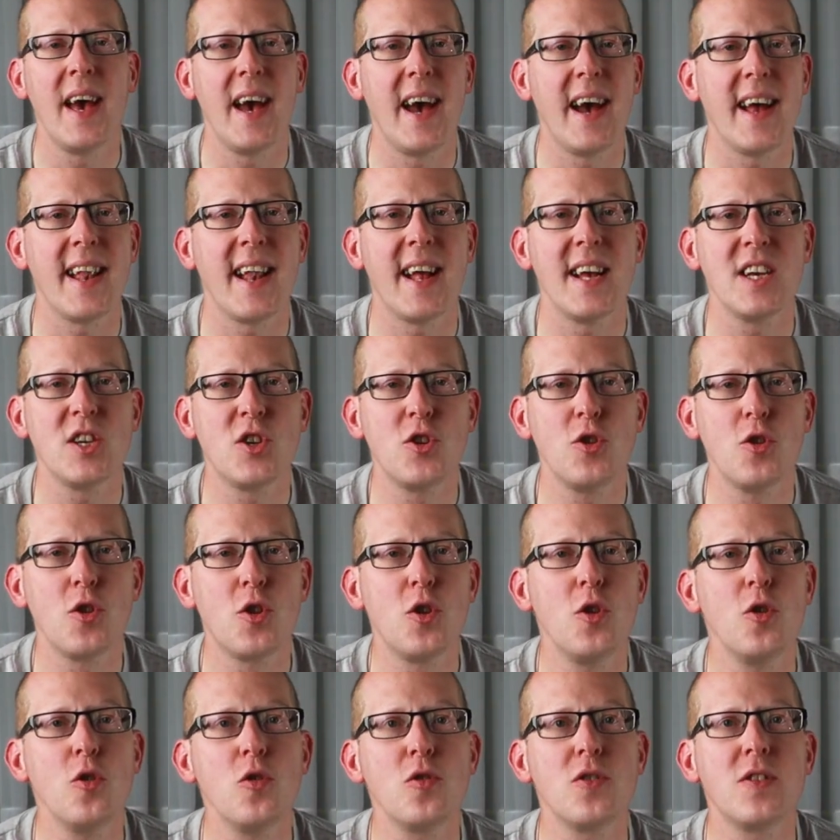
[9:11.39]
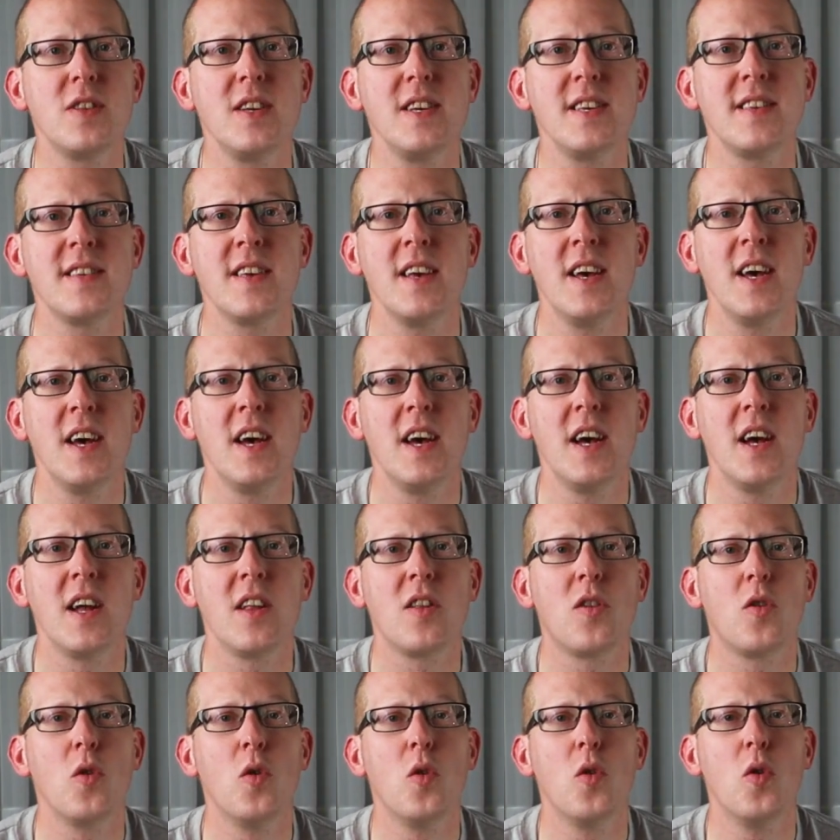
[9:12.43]
and I should use this
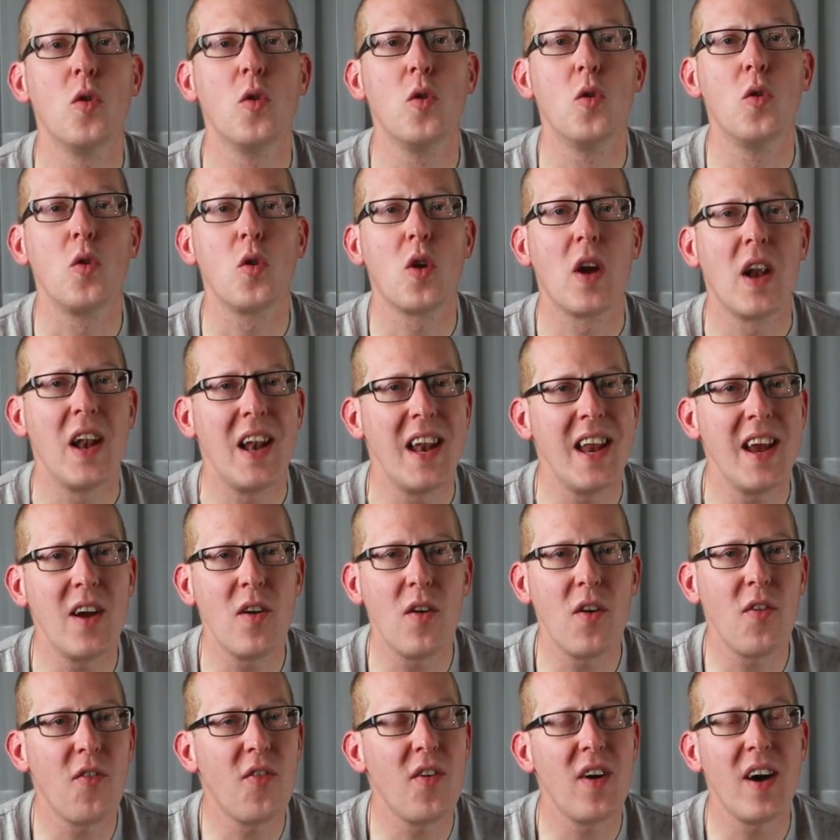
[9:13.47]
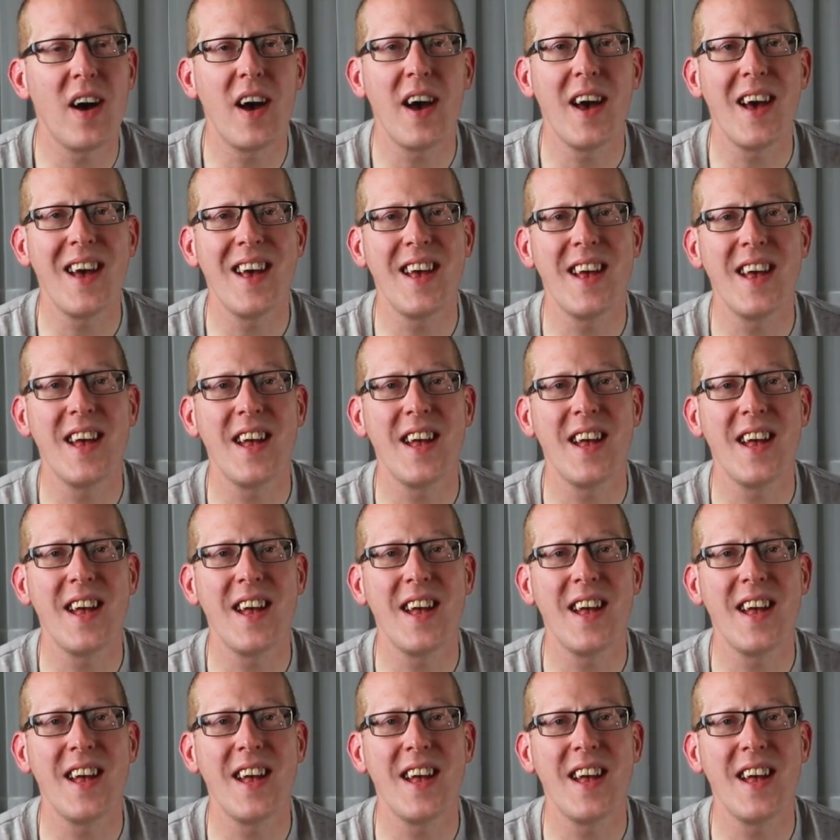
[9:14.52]
to clarify